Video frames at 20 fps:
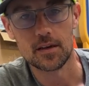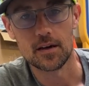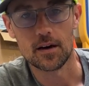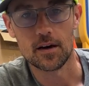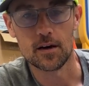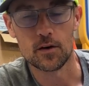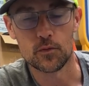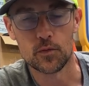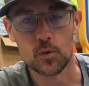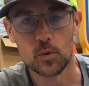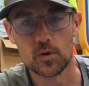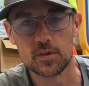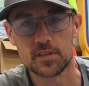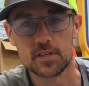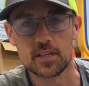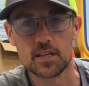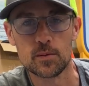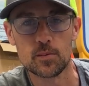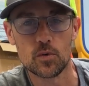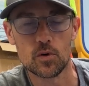If you want to
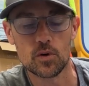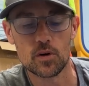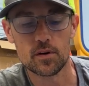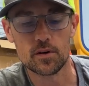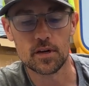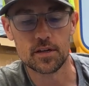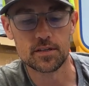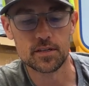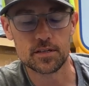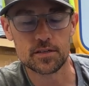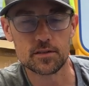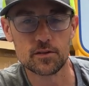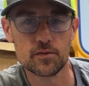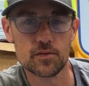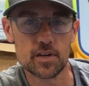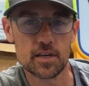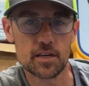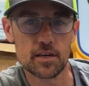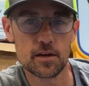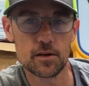see any more additional
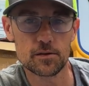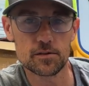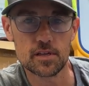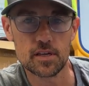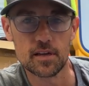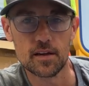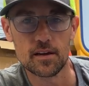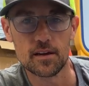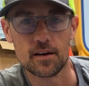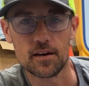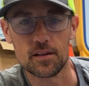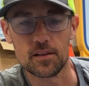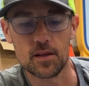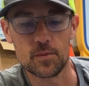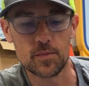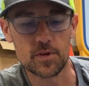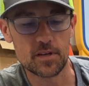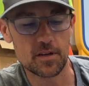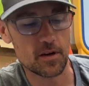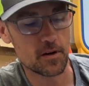videos,
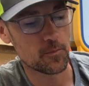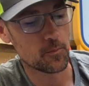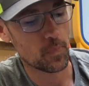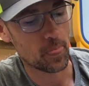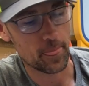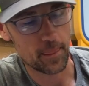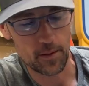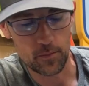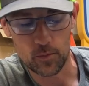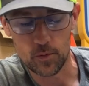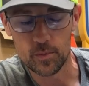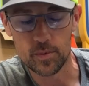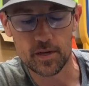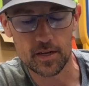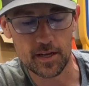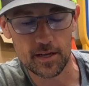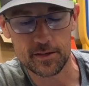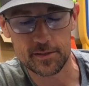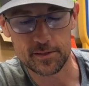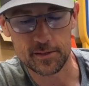let me know, and we'll be
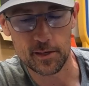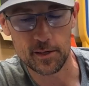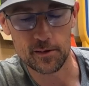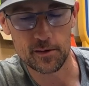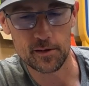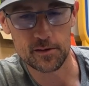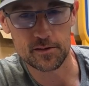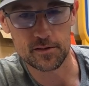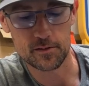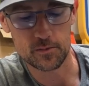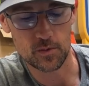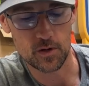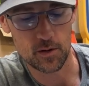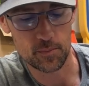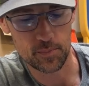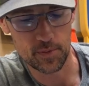glad to show you those as well.